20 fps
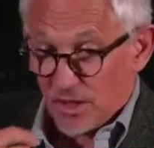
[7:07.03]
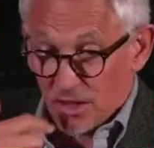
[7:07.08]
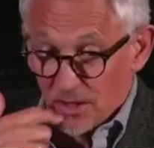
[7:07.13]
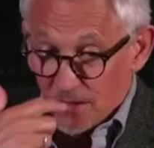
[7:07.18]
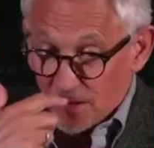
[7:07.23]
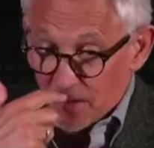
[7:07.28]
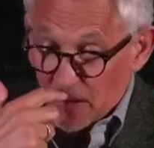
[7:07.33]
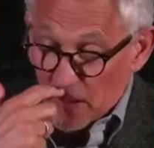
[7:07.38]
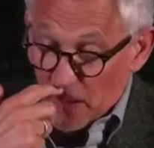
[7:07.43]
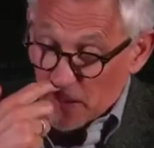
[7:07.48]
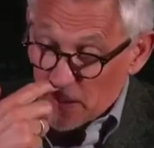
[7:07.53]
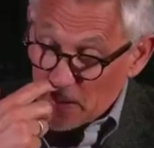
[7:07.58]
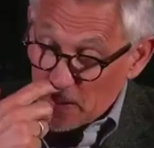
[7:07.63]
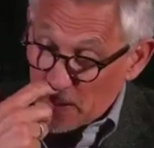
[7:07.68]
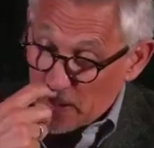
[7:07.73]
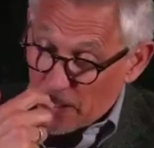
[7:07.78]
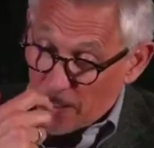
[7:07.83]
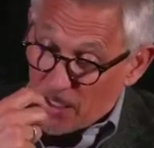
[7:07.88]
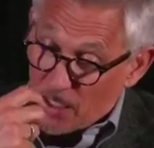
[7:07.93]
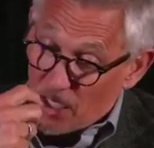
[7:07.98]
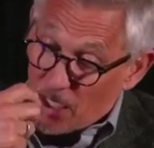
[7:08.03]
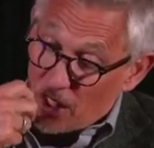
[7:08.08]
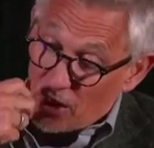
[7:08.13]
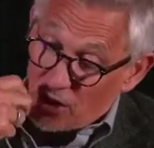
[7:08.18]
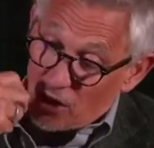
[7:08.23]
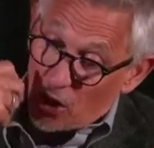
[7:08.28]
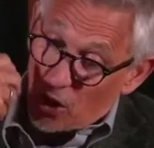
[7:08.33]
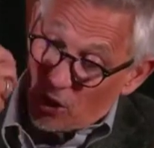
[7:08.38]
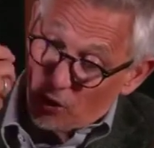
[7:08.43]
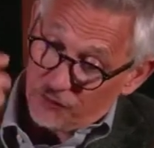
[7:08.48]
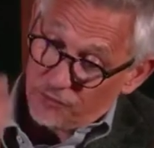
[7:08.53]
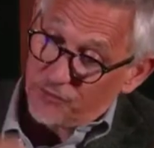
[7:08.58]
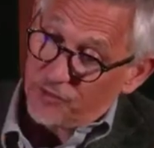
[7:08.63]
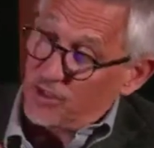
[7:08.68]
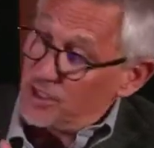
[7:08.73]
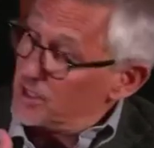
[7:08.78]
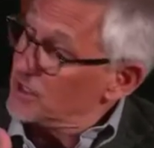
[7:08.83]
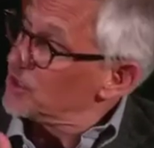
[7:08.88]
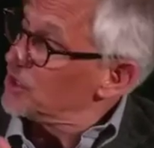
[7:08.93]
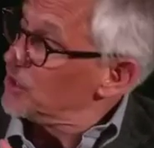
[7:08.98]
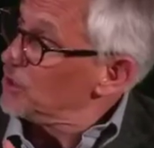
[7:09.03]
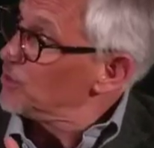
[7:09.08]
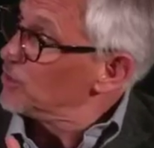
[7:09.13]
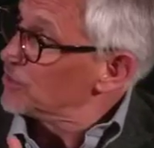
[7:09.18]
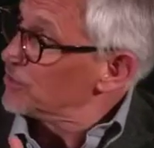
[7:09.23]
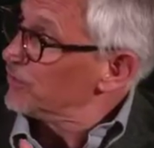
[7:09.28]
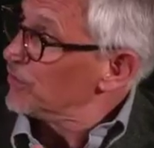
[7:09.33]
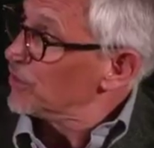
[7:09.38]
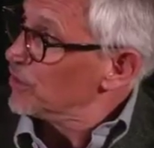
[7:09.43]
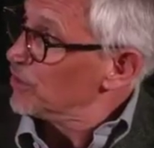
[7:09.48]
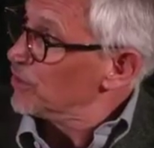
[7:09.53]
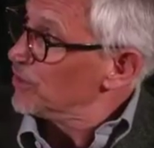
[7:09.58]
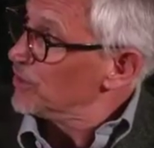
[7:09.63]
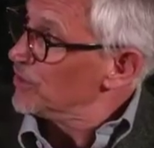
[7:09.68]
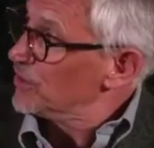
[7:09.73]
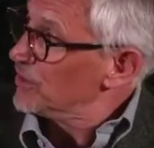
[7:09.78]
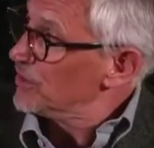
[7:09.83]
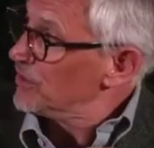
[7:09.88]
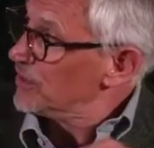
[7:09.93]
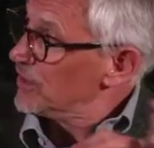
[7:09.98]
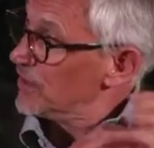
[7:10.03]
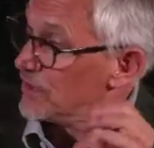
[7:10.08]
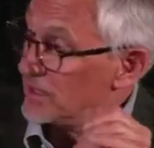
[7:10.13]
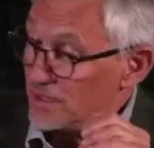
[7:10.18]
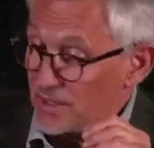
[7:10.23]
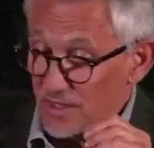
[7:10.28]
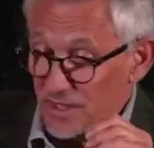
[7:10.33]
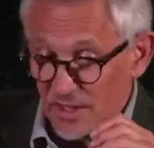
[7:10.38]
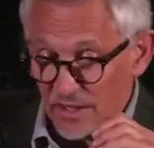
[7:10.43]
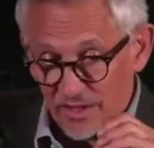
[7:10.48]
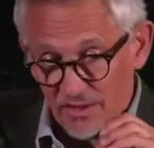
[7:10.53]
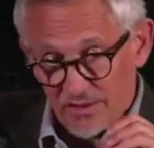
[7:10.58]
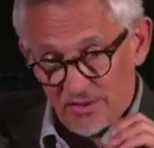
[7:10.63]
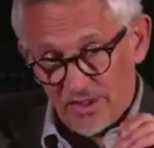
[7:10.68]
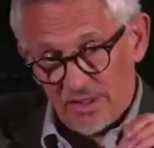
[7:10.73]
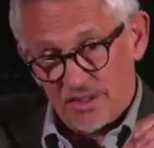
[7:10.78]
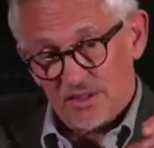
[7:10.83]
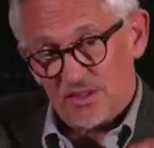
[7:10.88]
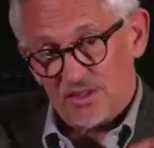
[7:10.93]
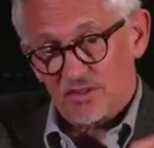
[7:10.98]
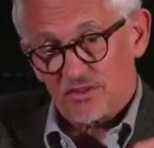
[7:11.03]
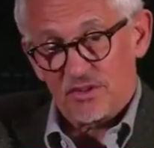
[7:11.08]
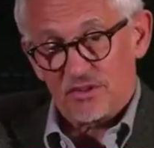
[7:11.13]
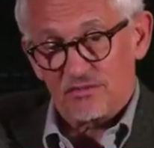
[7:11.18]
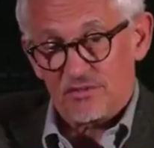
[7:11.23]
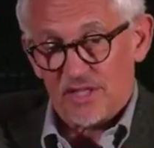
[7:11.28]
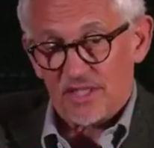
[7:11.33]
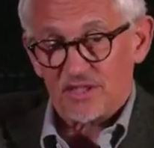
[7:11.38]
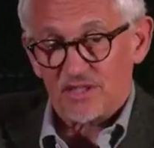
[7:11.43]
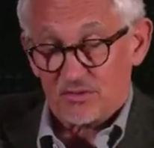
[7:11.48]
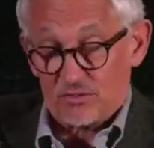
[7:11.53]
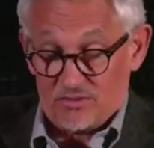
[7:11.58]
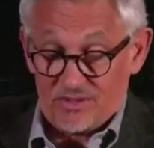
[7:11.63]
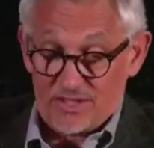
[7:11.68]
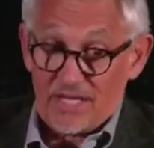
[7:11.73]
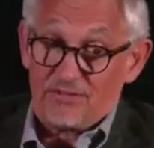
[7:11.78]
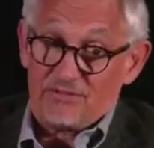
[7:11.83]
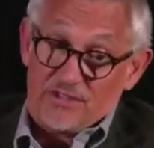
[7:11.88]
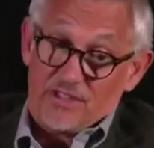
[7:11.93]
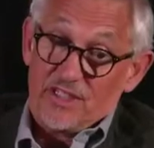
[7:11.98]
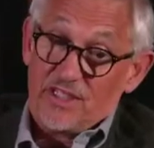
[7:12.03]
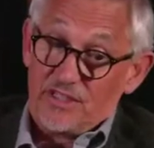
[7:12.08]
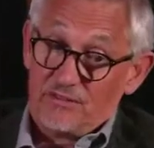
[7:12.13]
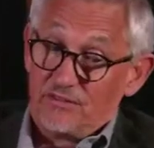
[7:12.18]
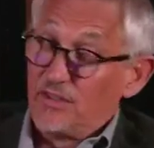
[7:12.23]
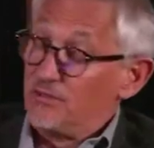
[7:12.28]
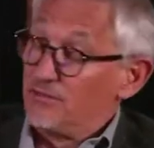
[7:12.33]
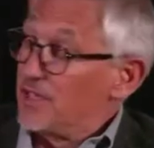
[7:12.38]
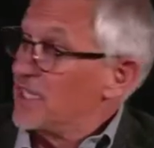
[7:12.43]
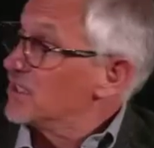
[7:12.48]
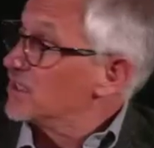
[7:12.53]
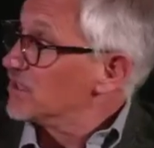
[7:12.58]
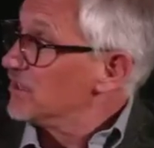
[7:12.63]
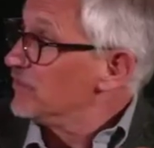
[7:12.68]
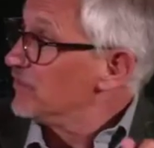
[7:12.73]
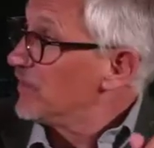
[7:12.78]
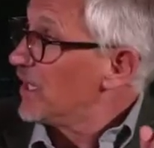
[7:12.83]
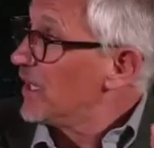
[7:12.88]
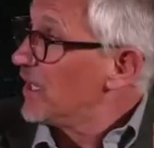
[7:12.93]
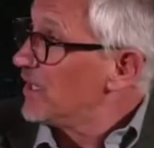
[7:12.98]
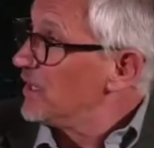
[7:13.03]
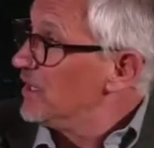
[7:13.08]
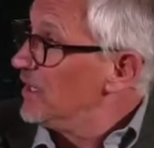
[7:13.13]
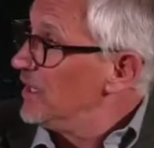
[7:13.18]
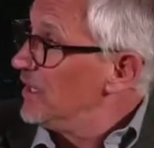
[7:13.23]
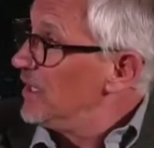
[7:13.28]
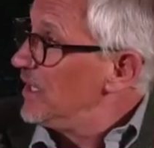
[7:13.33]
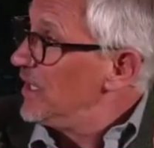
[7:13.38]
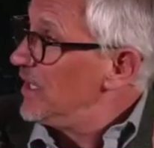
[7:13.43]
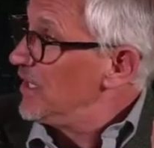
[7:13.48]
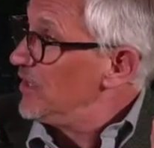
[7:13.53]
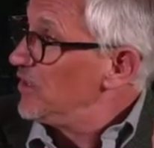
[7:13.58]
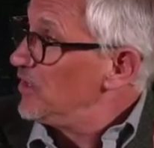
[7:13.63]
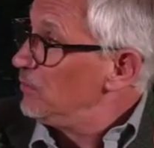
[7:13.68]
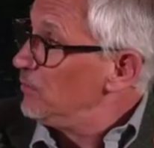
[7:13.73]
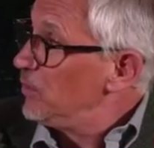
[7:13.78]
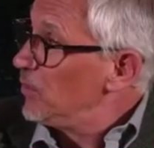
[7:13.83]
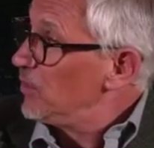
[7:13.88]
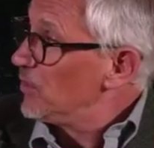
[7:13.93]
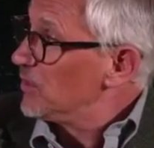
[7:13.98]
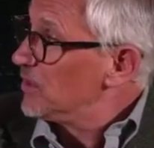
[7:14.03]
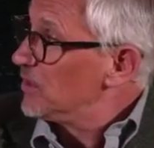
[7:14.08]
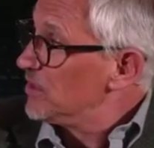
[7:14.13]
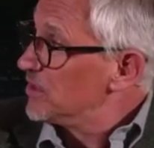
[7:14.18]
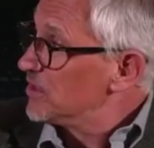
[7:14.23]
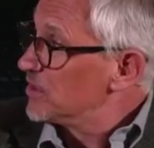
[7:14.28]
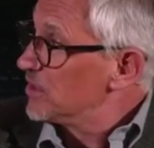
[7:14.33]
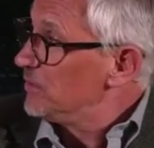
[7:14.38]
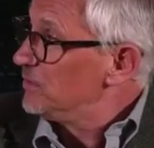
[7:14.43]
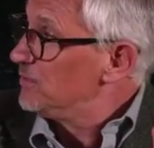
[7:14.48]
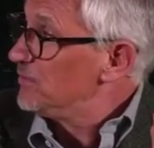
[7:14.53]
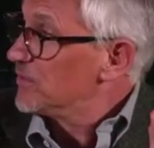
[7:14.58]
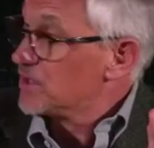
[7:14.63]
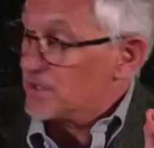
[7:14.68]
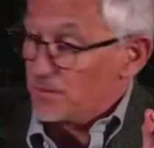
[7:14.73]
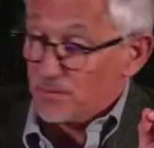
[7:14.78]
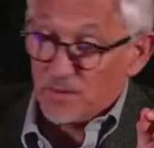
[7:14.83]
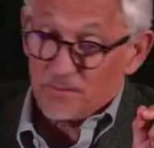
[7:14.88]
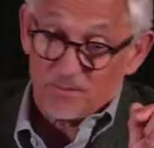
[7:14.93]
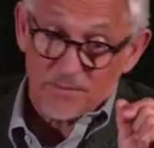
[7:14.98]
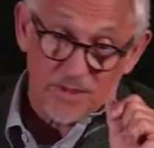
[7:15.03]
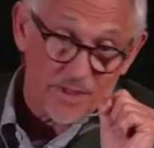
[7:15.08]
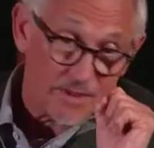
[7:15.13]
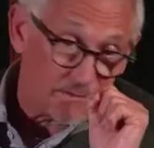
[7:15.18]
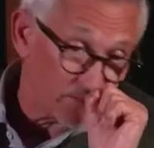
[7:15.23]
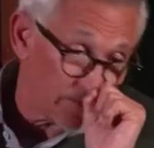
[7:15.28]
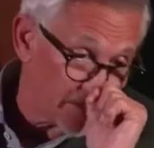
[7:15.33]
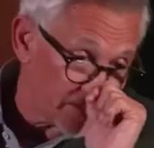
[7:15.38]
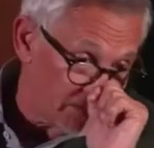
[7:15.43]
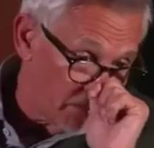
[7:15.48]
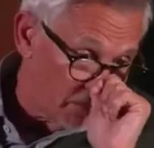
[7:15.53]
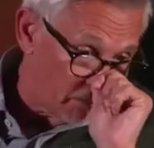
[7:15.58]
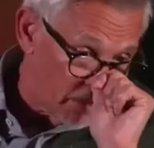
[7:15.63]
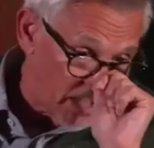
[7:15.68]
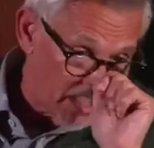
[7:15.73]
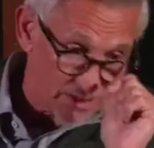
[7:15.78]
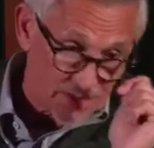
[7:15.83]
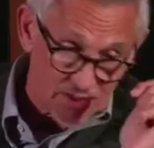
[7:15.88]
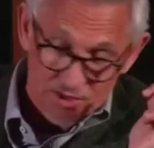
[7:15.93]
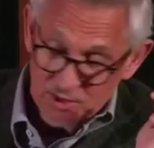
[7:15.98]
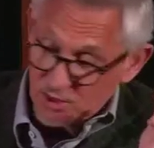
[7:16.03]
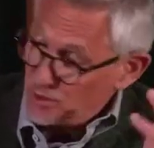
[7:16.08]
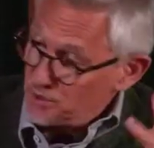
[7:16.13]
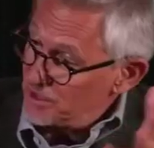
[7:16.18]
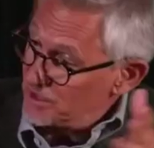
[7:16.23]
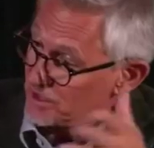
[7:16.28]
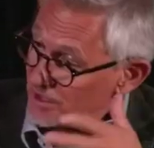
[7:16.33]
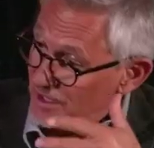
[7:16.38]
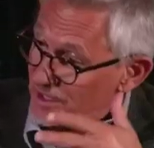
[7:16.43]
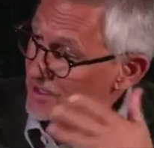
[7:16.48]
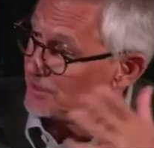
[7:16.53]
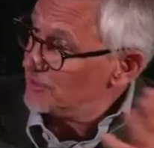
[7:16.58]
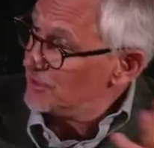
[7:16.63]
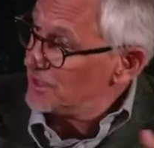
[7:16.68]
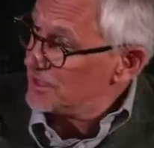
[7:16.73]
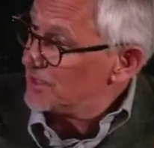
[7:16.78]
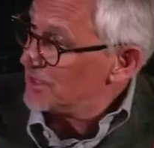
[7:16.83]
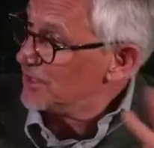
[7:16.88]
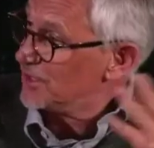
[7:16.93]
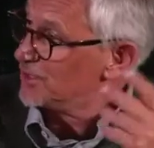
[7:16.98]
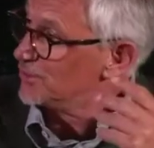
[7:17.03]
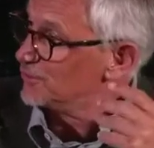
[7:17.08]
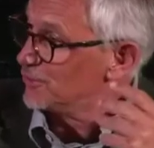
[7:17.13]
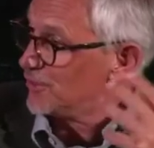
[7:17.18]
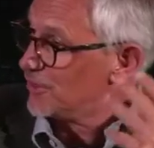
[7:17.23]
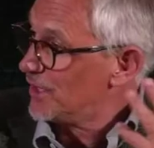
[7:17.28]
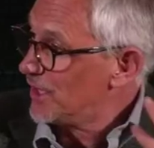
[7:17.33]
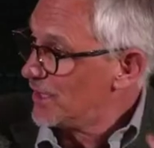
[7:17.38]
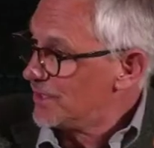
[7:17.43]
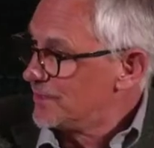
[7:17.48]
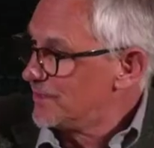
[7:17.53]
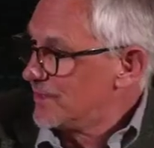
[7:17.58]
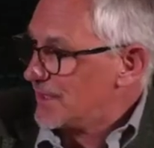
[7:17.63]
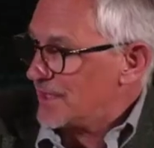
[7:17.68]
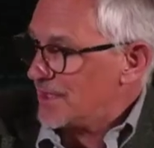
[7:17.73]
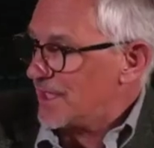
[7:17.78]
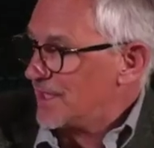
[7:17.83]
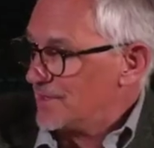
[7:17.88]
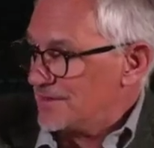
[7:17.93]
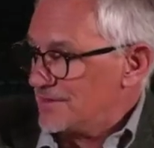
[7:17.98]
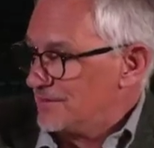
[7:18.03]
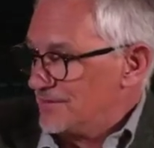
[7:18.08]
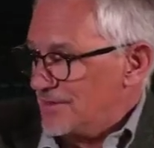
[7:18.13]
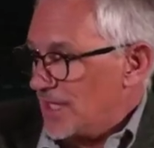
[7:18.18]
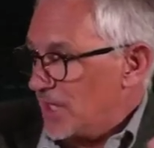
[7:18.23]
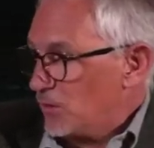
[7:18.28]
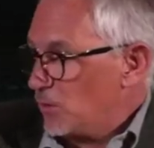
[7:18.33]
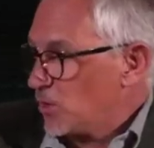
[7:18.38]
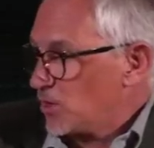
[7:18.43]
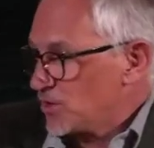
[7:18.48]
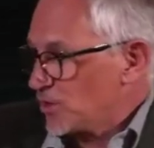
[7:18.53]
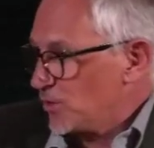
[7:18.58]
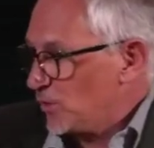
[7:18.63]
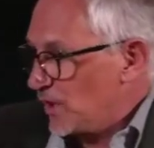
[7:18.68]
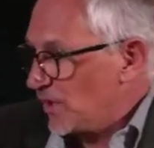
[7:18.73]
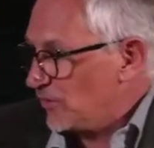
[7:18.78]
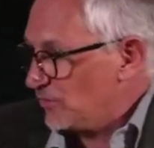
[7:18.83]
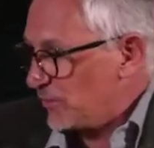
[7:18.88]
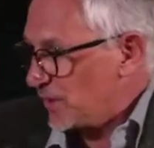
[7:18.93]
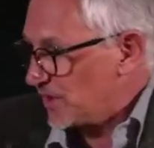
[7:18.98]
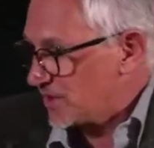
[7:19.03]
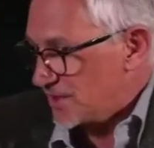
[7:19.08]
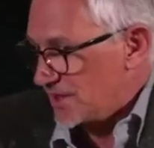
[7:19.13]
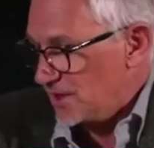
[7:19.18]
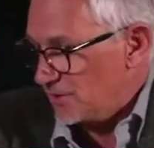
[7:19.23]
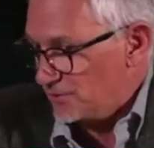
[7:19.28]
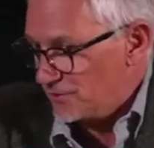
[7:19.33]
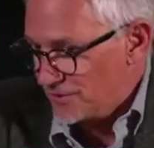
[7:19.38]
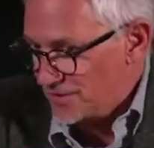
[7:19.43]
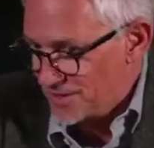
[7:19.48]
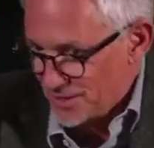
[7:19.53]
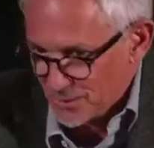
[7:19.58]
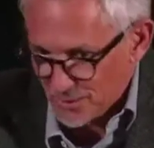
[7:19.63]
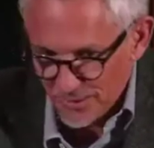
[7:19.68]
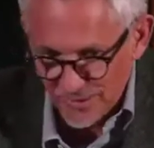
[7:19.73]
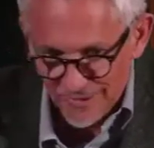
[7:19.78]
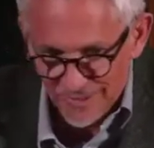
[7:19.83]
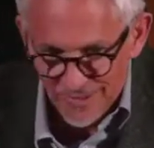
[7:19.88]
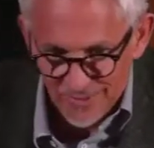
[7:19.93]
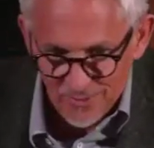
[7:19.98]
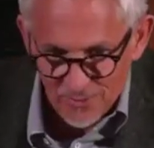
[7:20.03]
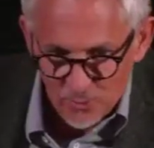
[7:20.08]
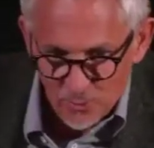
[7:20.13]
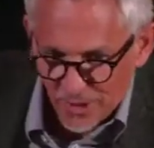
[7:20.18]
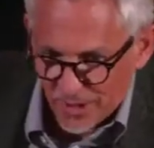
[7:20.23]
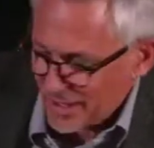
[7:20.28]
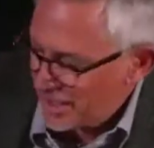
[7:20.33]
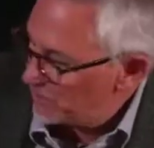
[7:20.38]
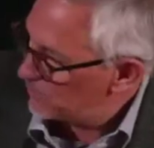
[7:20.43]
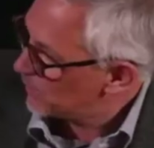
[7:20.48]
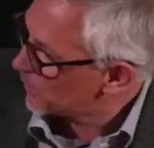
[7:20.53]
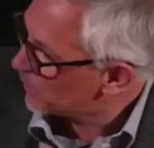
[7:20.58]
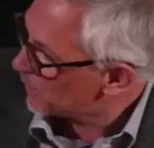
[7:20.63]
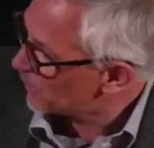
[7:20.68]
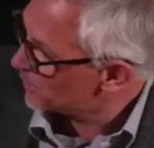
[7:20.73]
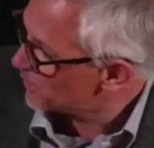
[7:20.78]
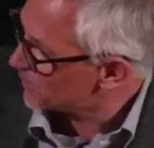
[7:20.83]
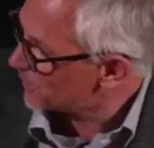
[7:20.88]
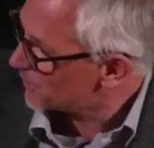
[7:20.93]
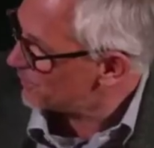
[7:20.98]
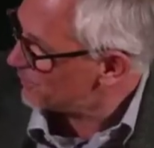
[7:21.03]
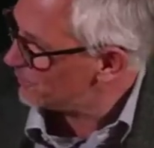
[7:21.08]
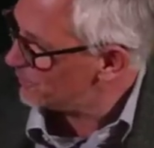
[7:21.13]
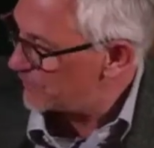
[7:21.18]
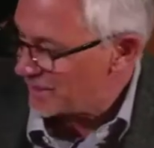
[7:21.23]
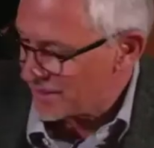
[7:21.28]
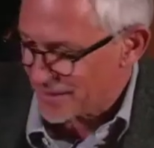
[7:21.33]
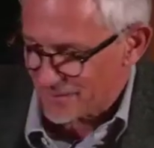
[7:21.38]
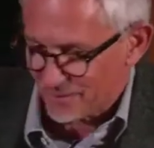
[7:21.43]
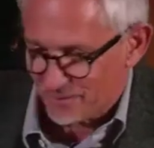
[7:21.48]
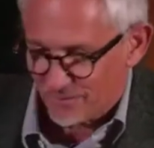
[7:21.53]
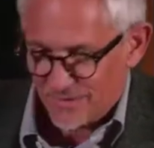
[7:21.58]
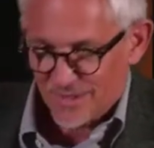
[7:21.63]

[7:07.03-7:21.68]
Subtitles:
and often it's used for good, and I think there's definitely a reflection of that in the book. some amazing stories that in the research for it I wasn't aware of myself until we came across them, you know.